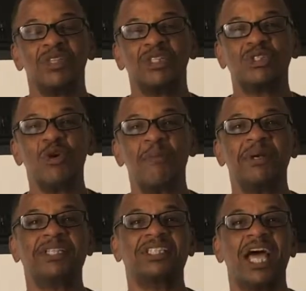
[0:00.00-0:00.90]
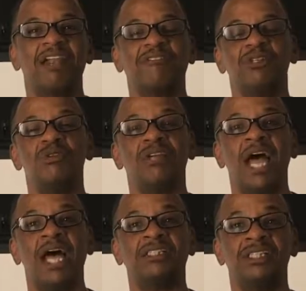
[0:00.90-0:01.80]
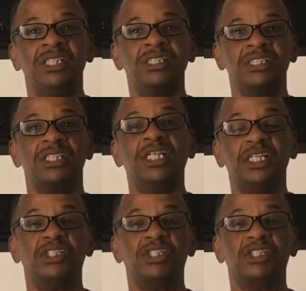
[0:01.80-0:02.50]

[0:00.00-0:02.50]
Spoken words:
Super excited for you guys, and this is a